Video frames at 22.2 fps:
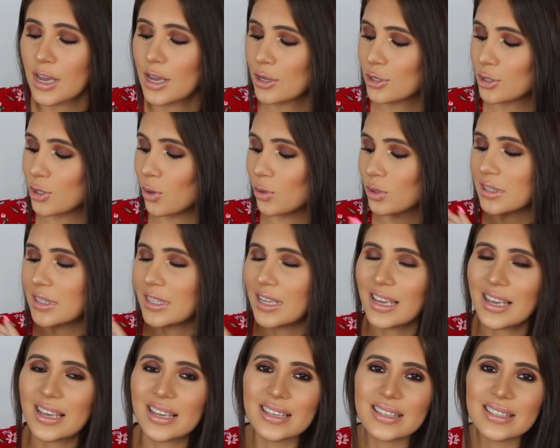So
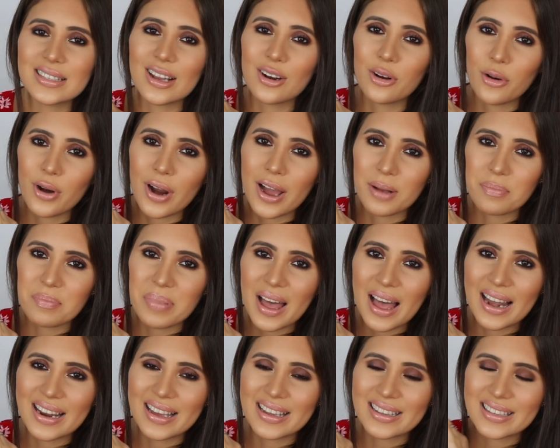these Lorac
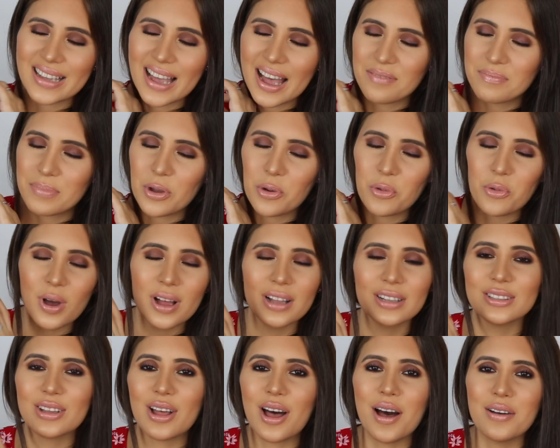palettes have been
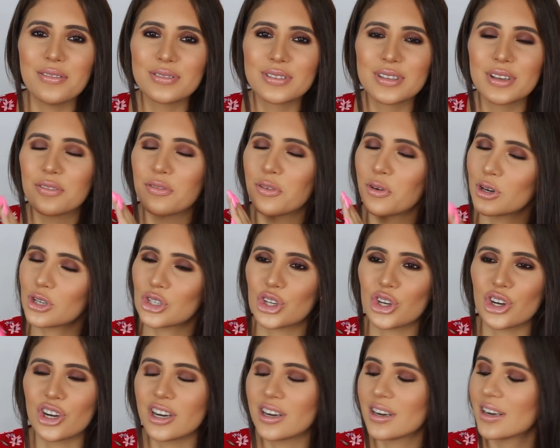well loved for
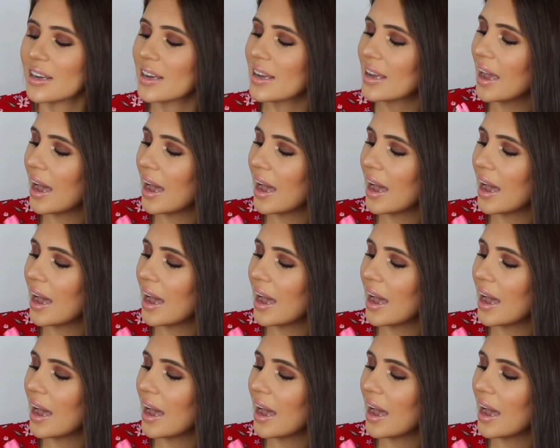sure.